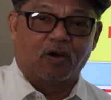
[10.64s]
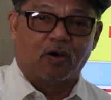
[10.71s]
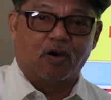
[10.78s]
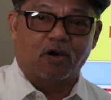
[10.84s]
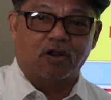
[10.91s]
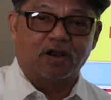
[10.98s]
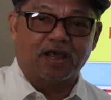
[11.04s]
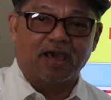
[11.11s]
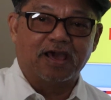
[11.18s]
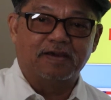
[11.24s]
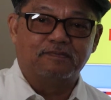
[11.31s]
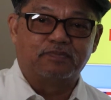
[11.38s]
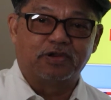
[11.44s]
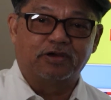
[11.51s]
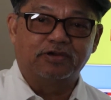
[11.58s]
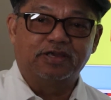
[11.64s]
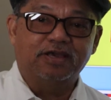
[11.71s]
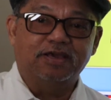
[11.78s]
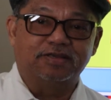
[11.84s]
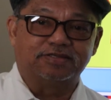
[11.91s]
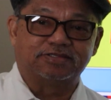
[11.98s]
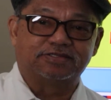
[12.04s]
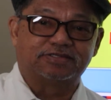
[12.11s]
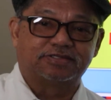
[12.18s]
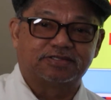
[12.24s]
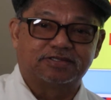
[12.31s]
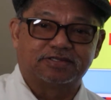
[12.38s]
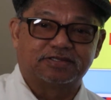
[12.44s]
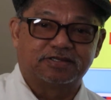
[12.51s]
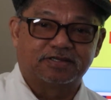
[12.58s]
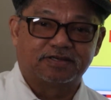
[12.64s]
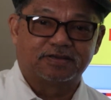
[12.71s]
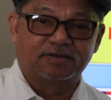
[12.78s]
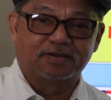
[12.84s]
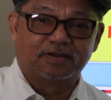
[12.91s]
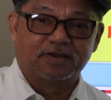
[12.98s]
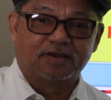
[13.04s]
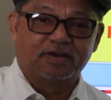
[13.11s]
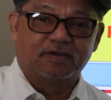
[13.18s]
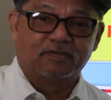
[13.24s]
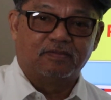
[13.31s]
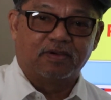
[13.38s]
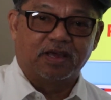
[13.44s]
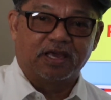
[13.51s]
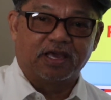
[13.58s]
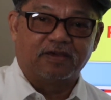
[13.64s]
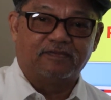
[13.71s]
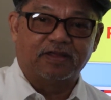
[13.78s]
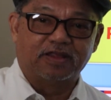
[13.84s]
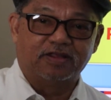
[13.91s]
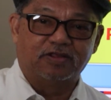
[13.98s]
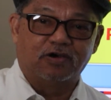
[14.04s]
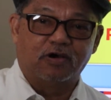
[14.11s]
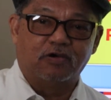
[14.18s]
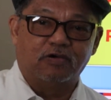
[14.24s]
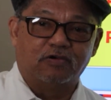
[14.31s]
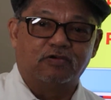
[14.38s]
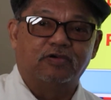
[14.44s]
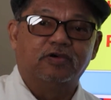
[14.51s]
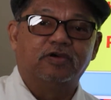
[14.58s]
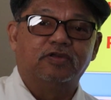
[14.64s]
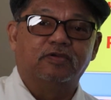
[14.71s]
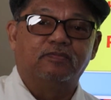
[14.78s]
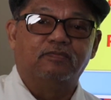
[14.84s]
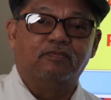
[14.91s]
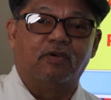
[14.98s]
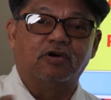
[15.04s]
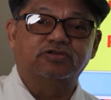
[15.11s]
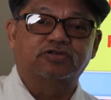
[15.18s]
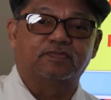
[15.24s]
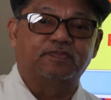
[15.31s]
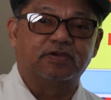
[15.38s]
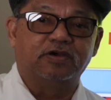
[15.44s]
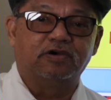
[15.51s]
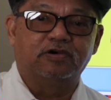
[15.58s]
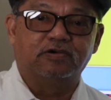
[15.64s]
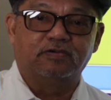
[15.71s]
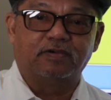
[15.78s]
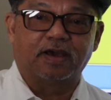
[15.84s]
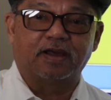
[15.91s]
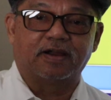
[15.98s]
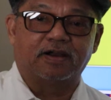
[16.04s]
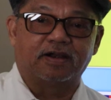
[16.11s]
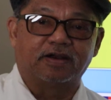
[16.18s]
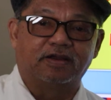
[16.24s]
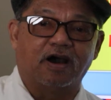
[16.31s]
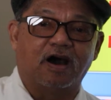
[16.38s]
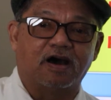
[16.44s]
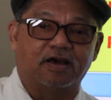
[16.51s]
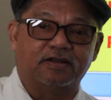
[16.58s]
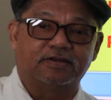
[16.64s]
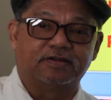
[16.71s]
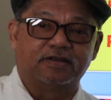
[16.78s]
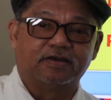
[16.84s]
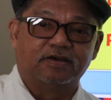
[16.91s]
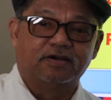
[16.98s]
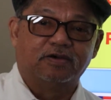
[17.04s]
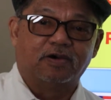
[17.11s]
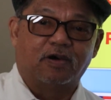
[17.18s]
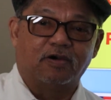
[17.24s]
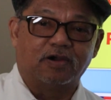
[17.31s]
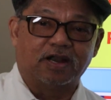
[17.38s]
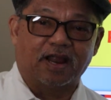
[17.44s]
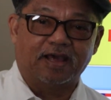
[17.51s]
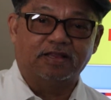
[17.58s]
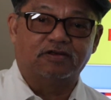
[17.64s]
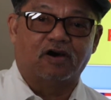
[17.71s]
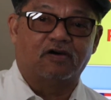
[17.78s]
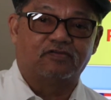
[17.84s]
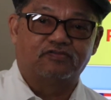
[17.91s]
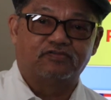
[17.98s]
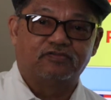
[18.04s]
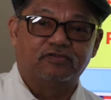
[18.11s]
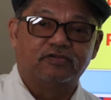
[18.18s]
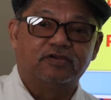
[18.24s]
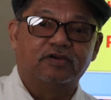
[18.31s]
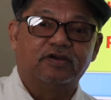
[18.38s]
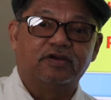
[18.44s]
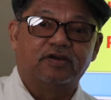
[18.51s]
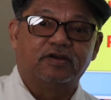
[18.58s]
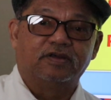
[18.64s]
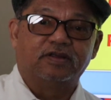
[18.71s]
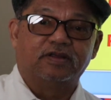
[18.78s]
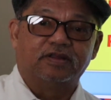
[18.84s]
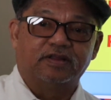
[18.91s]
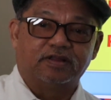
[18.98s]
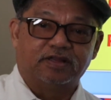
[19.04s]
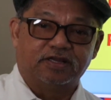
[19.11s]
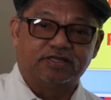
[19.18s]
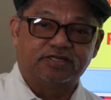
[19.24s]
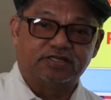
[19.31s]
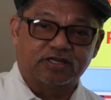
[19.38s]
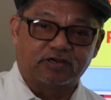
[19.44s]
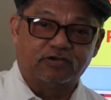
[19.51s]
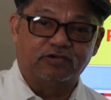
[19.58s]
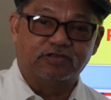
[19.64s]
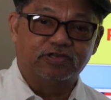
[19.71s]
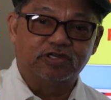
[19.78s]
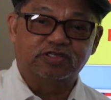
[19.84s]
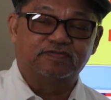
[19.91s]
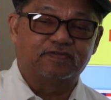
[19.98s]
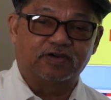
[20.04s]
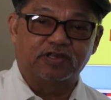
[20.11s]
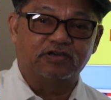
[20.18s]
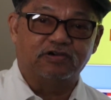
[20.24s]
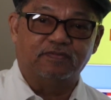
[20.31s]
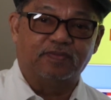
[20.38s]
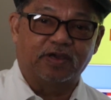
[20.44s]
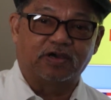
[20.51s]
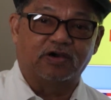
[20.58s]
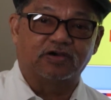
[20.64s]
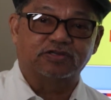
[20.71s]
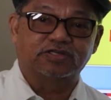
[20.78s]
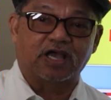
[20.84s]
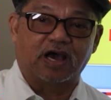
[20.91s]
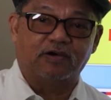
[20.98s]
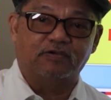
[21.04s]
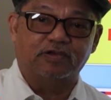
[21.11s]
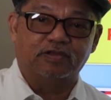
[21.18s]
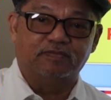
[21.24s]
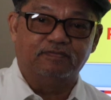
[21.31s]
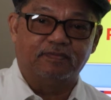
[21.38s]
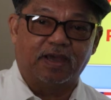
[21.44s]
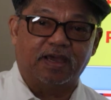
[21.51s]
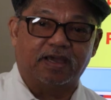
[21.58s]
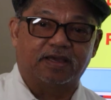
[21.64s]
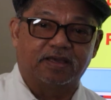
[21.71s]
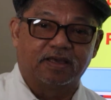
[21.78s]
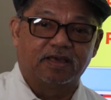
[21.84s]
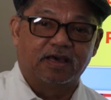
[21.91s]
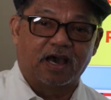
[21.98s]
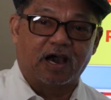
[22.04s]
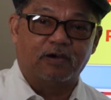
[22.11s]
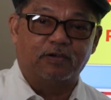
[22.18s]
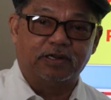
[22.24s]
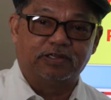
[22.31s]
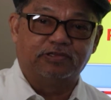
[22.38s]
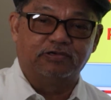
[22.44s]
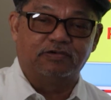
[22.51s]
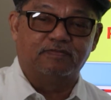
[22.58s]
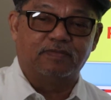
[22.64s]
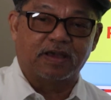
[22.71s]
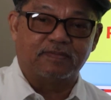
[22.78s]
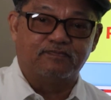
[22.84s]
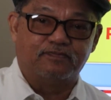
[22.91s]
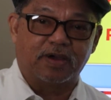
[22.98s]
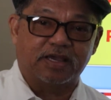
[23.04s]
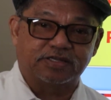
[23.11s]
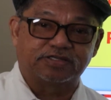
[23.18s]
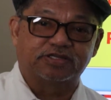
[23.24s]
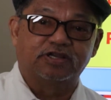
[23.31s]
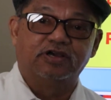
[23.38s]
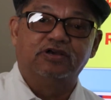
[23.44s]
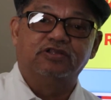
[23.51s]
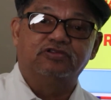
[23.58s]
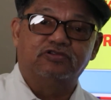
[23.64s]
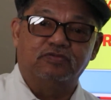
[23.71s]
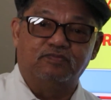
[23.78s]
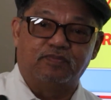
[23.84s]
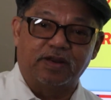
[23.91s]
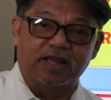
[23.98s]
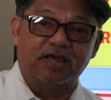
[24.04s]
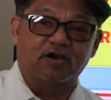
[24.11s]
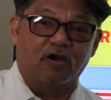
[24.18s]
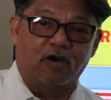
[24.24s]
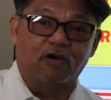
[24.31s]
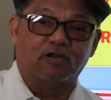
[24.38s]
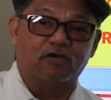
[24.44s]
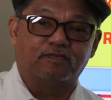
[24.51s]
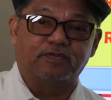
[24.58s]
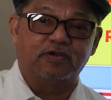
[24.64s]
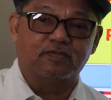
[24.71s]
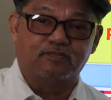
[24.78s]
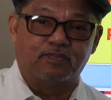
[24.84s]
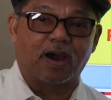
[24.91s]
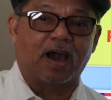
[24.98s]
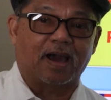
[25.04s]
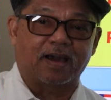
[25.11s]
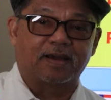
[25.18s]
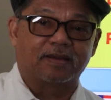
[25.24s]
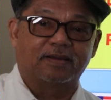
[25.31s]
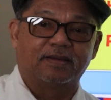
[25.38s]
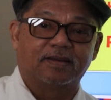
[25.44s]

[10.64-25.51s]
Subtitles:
All employees, even though most of you were gone or laid off, this is a good news for you because I will do my best to bring all of you back.